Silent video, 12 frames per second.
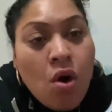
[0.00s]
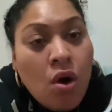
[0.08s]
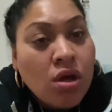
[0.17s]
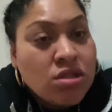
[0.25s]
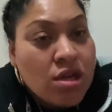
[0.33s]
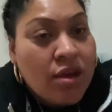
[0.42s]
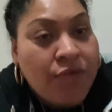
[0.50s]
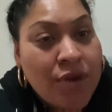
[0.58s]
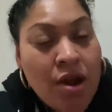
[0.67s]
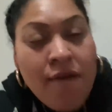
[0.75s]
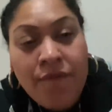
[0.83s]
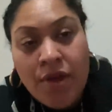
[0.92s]
Also, if you're
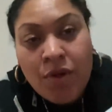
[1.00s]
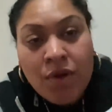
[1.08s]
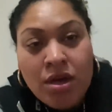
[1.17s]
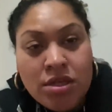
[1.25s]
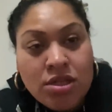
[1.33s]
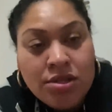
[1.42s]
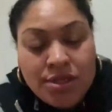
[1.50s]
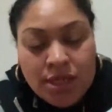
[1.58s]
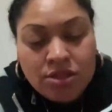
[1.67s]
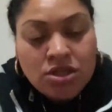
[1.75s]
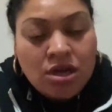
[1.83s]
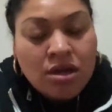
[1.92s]
not following us on
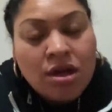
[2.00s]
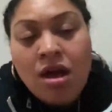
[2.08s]
TikTok,